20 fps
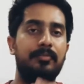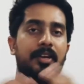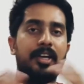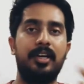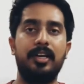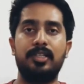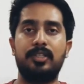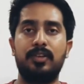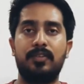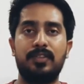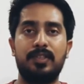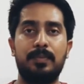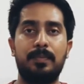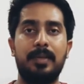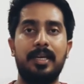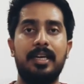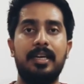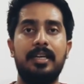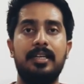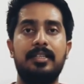figures of
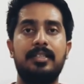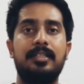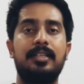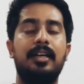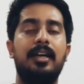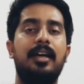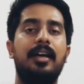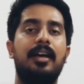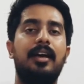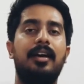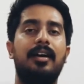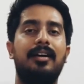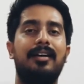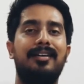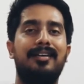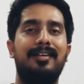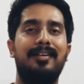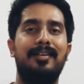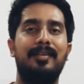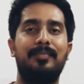speech,
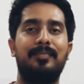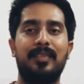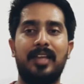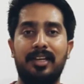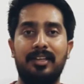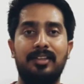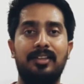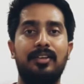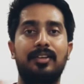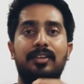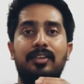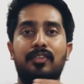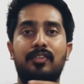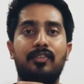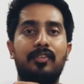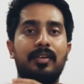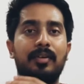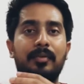and the